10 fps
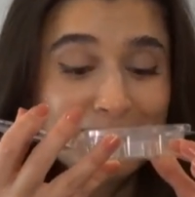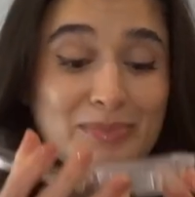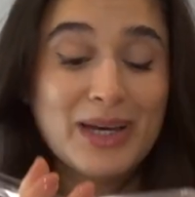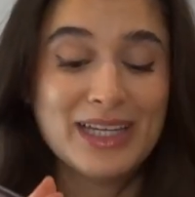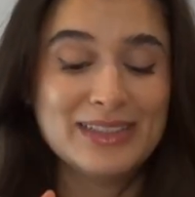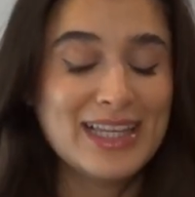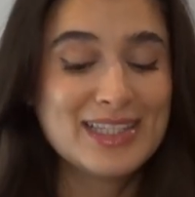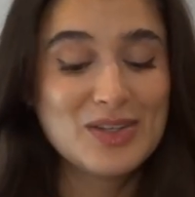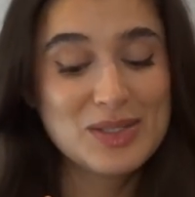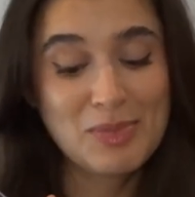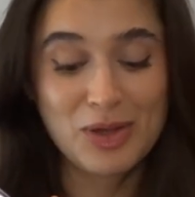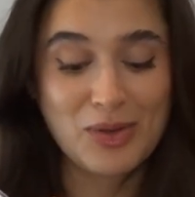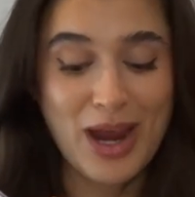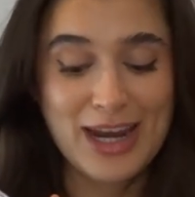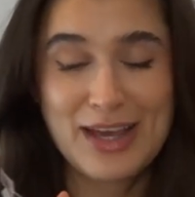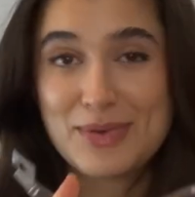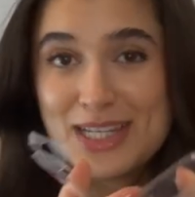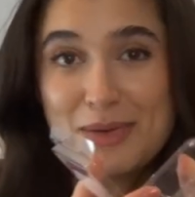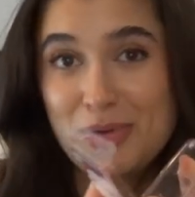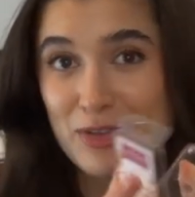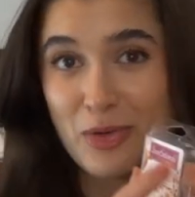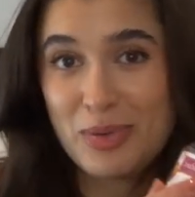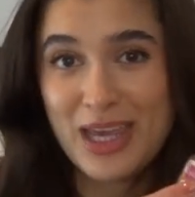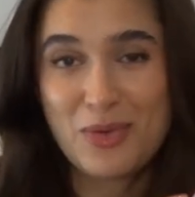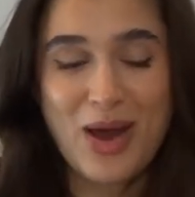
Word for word: but it still smelled great. It was like a beautiful pink